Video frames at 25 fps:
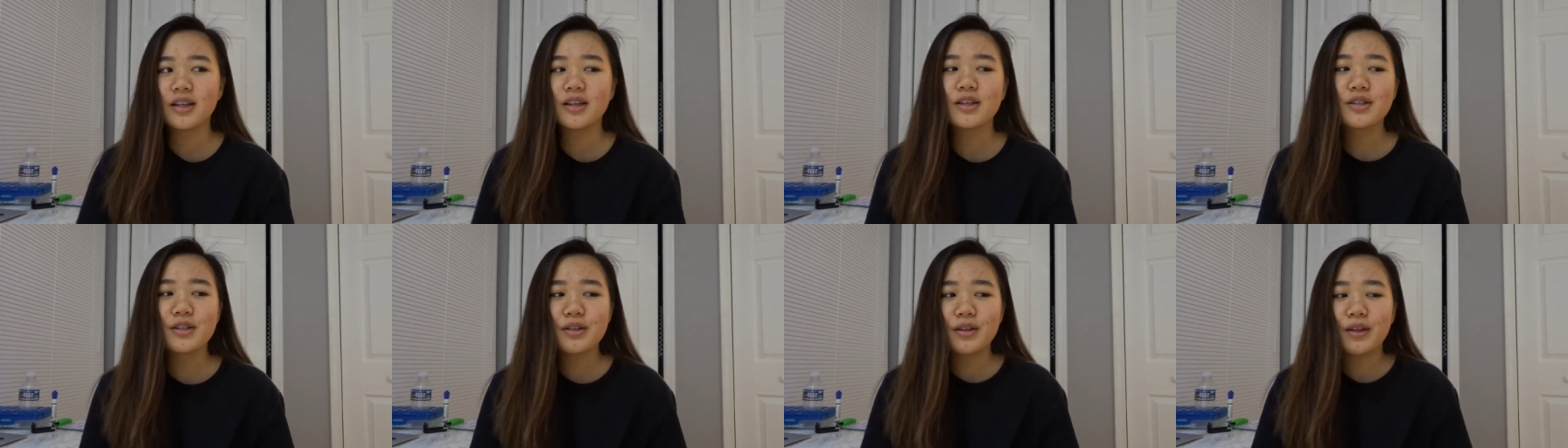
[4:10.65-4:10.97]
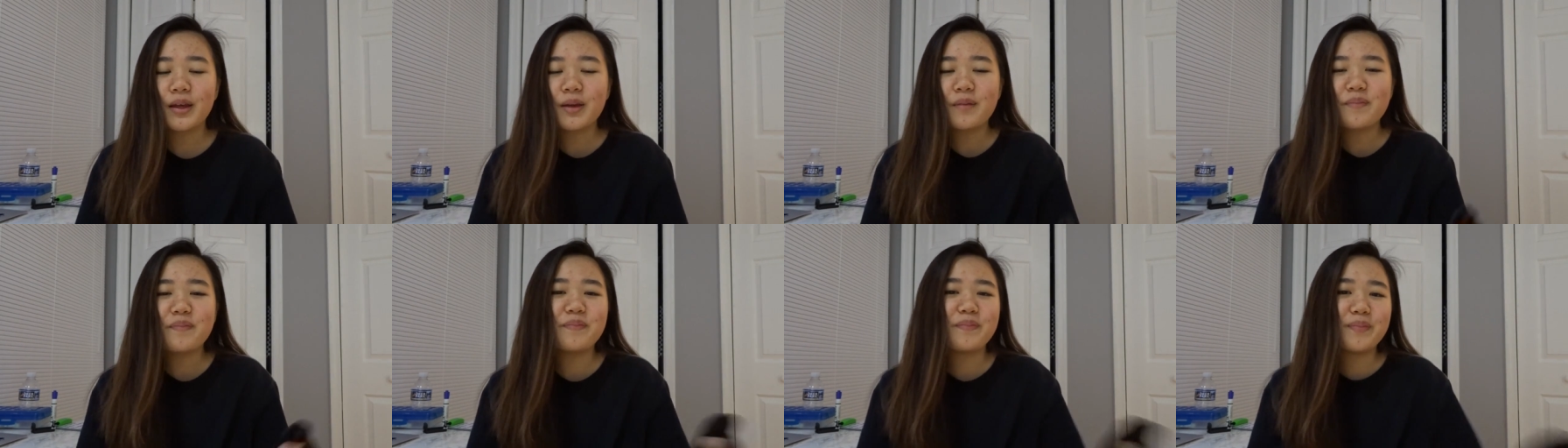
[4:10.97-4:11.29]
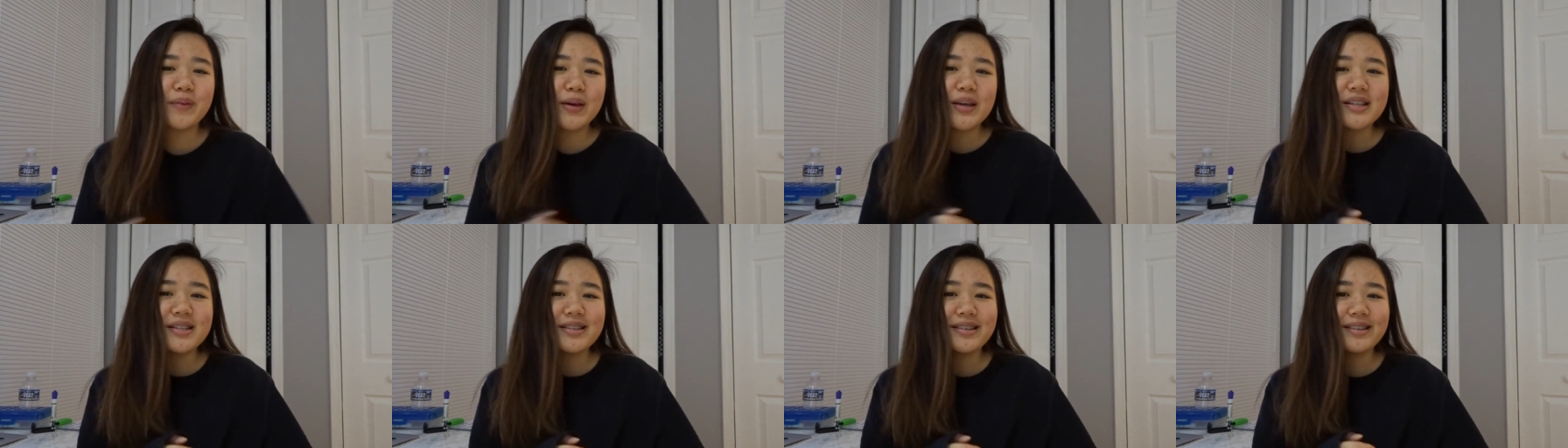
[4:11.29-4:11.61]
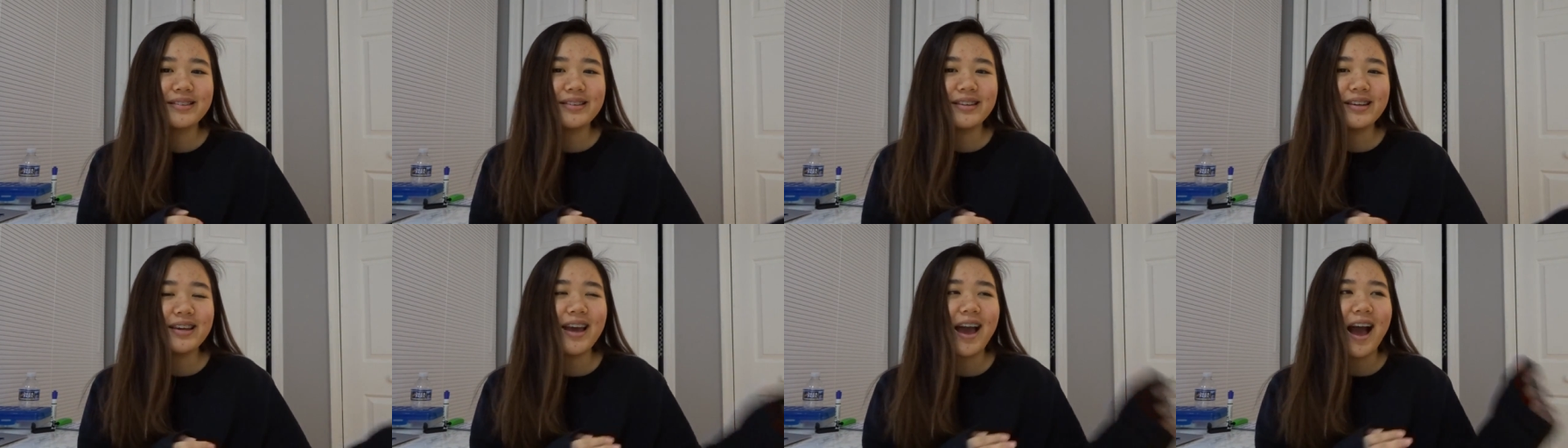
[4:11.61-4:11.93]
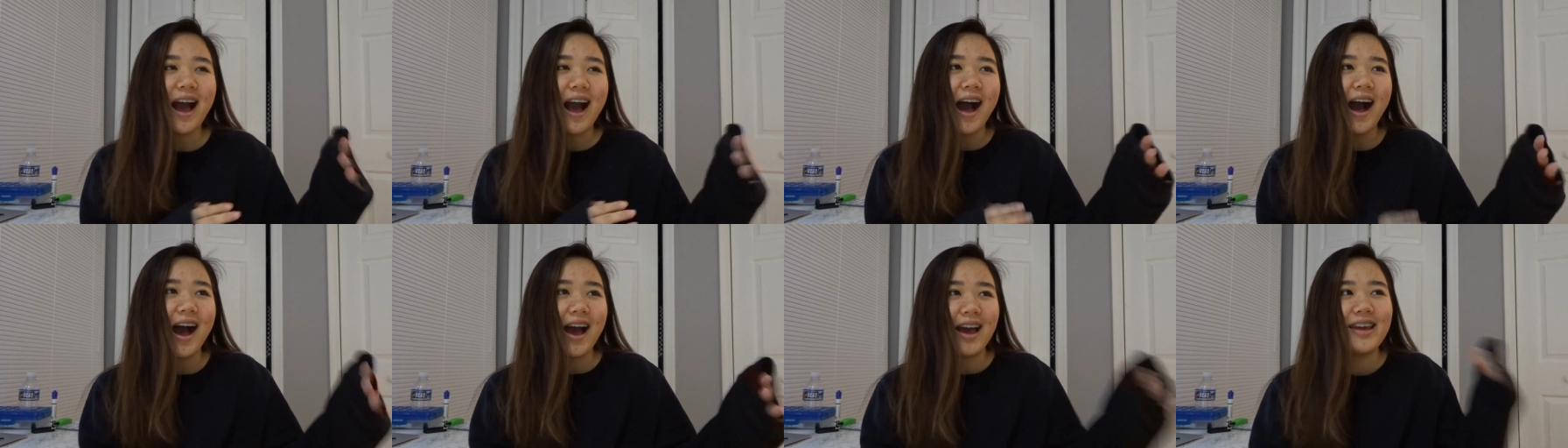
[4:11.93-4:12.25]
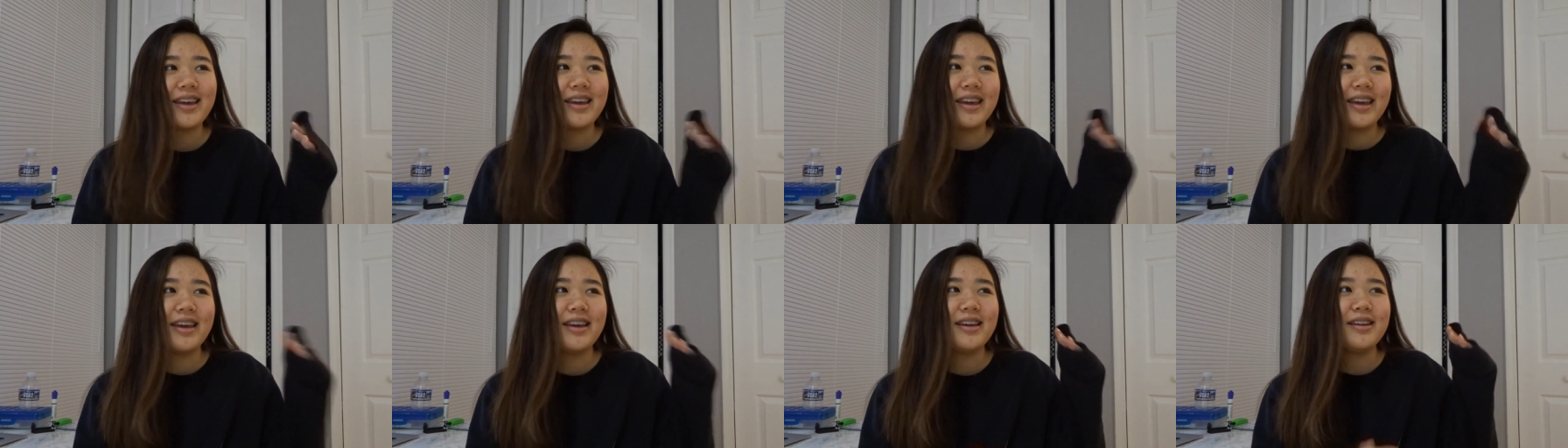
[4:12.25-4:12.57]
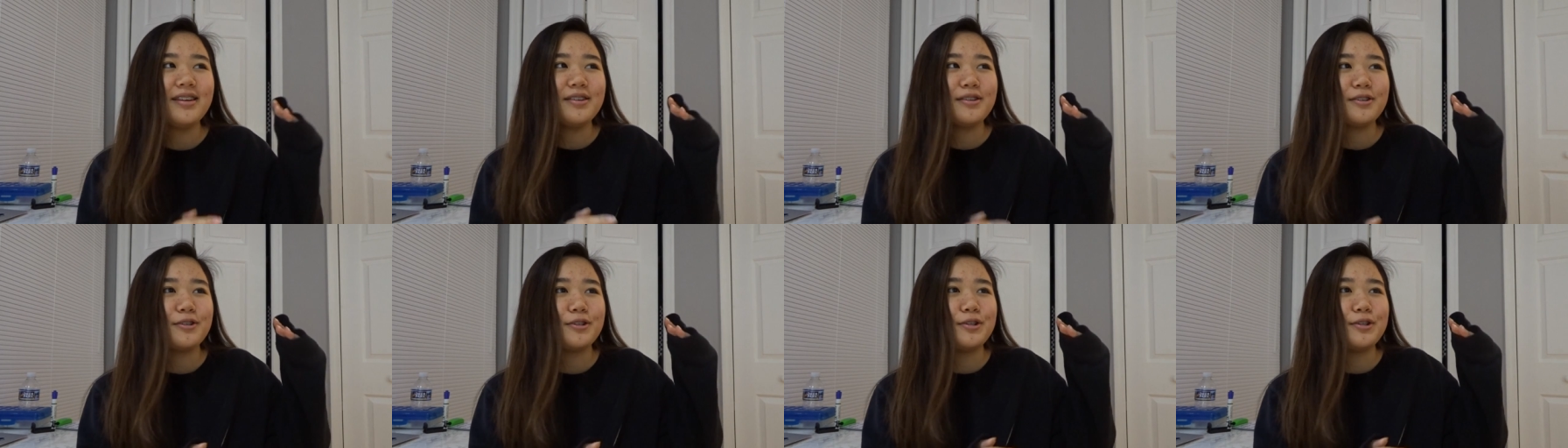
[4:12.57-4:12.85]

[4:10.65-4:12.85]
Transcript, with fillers: So like basically I can't